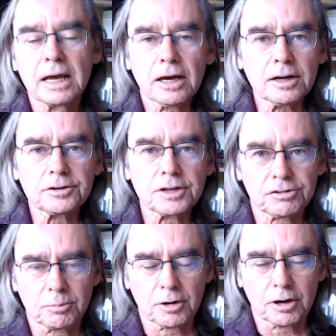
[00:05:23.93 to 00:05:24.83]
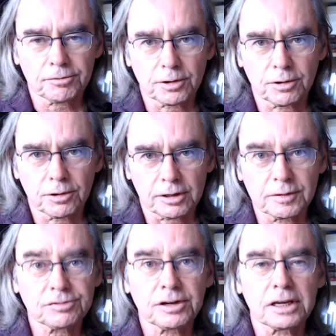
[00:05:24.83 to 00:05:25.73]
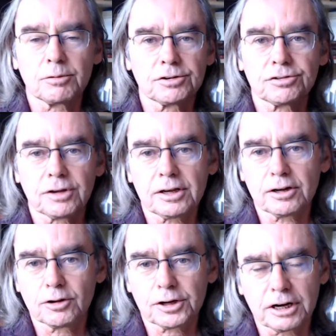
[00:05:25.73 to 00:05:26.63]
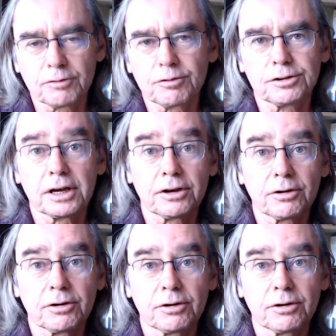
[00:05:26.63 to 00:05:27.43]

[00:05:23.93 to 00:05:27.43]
kind of takes them off the hook and they say, yeah, we'd just like you to look at everything, or